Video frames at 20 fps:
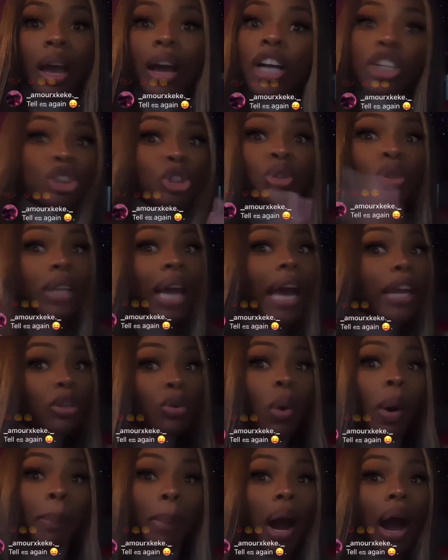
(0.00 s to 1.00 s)
Cause you now
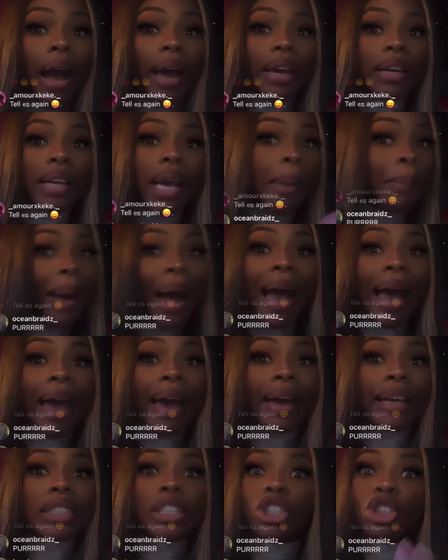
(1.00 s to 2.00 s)
you a bot in my eyes.